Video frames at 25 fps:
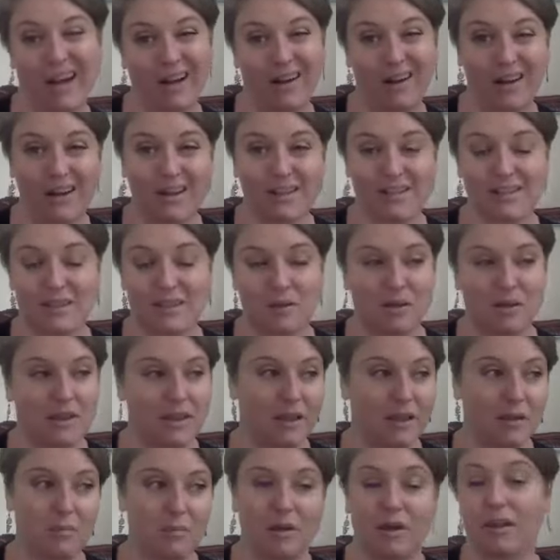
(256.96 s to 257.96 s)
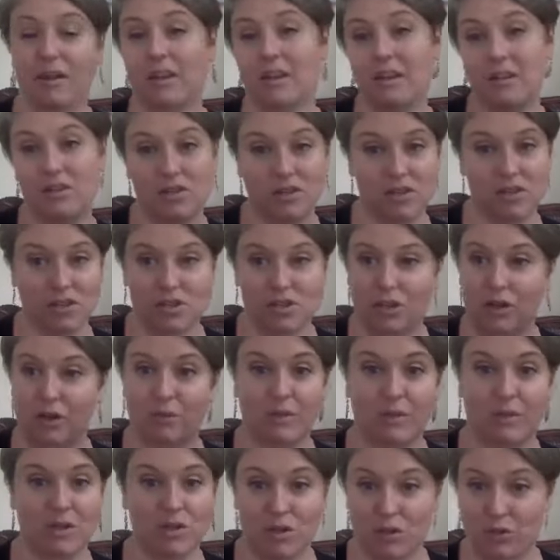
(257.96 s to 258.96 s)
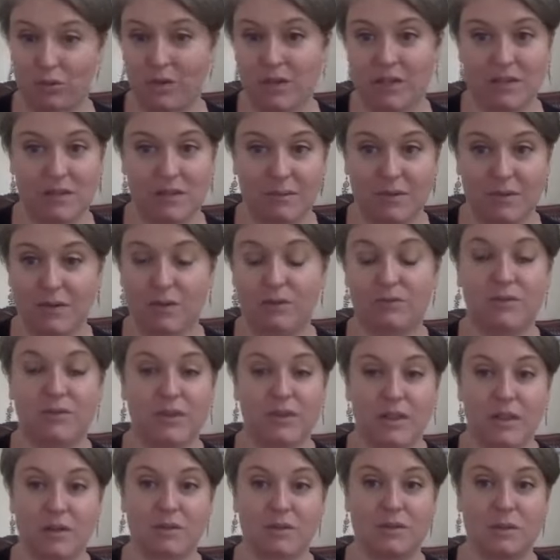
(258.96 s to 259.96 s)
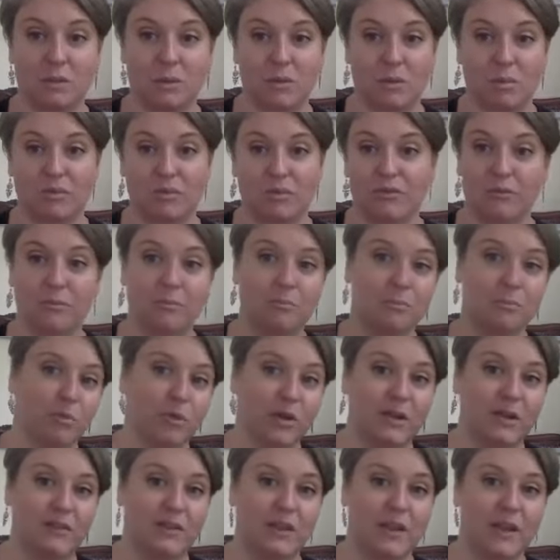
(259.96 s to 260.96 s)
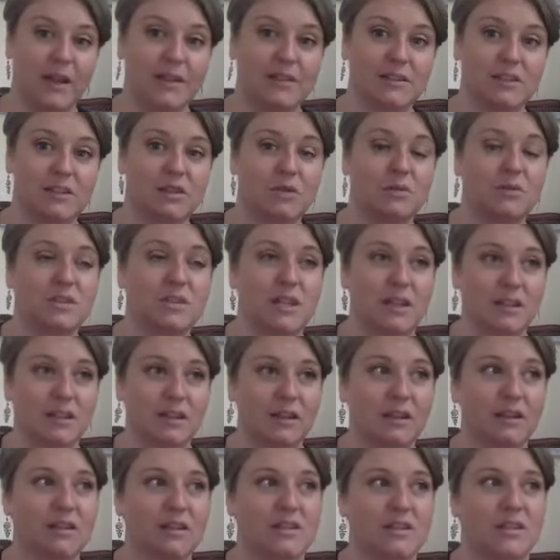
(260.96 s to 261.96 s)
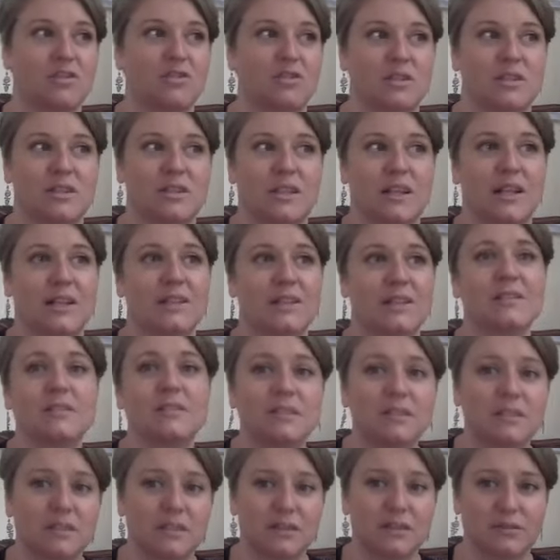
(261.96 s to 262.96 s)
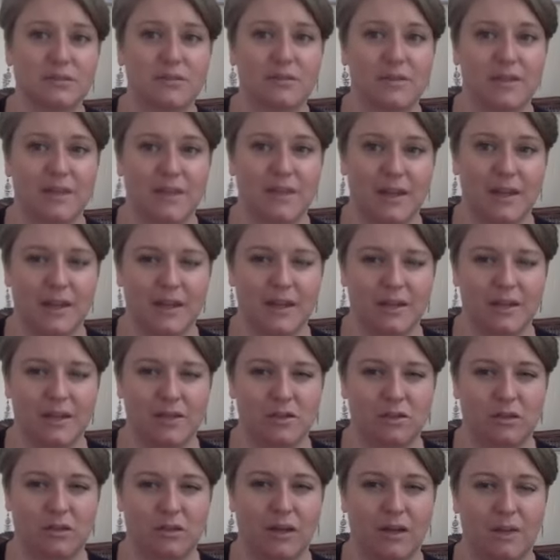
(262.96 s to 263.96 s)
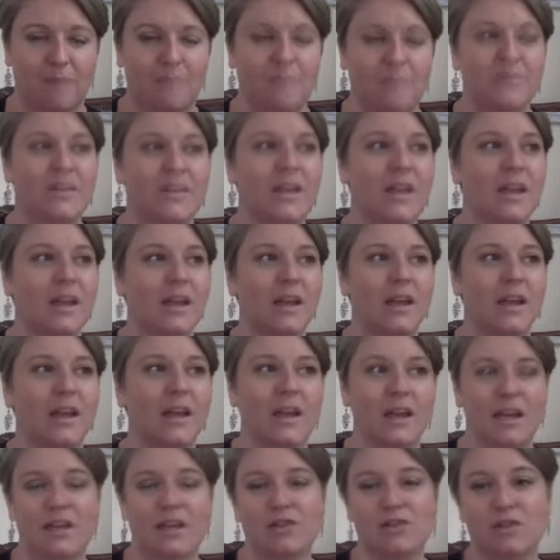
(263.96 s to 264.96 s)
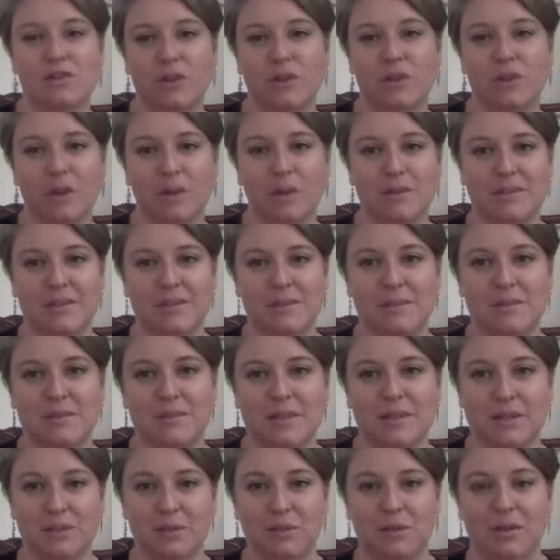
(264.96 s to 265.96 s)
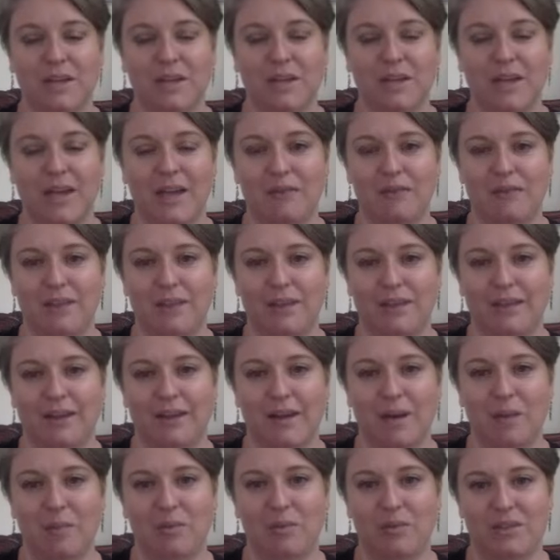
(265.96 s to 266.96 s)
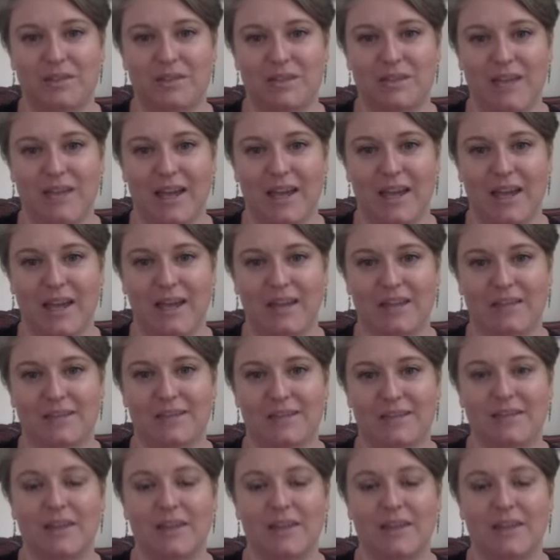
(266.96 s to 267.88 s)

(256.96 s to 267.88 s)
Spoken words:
honestly, I think I'm probably going to just start redoing some of the videos that were previous. So TikTok's interesting. It's a little different than Instagram. Instagram, it seems like you only have like a couple of days